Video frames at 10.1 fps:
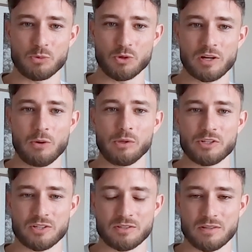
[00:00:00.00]
broad
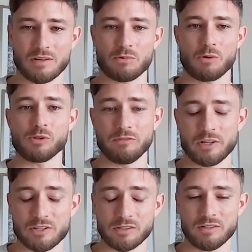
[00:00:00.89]
coalitions, and then probably
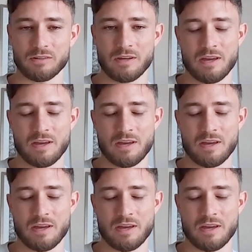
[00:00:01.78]
eventually